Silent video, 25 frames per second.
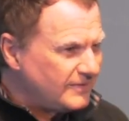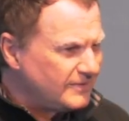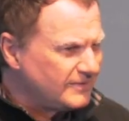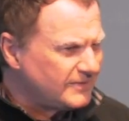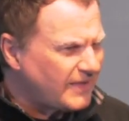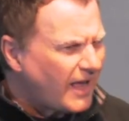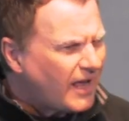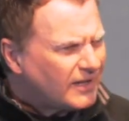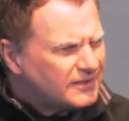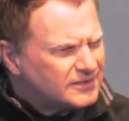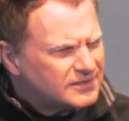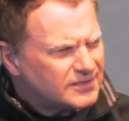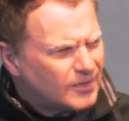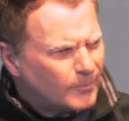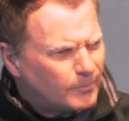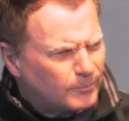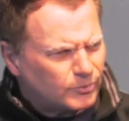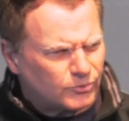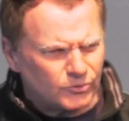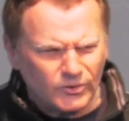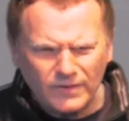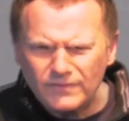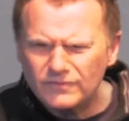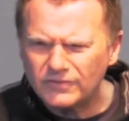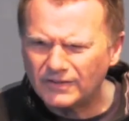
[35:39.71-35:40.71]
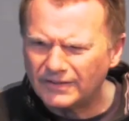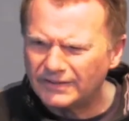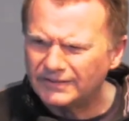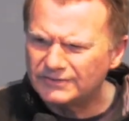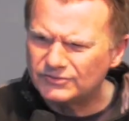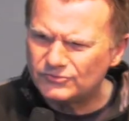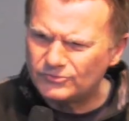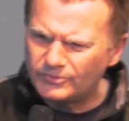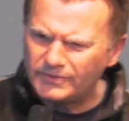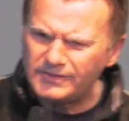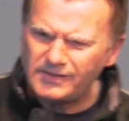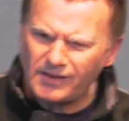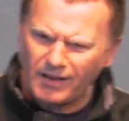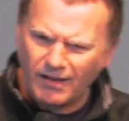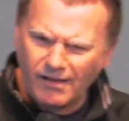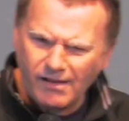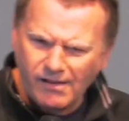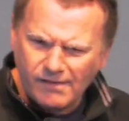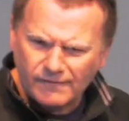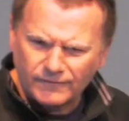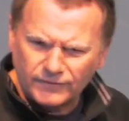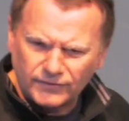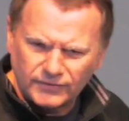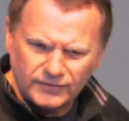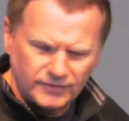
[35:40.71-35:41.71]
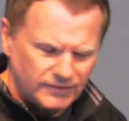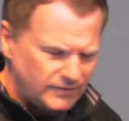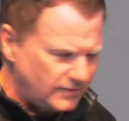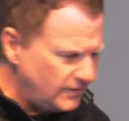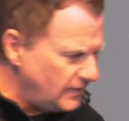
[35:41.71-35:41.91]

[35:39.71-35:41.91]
That's the privilege we have.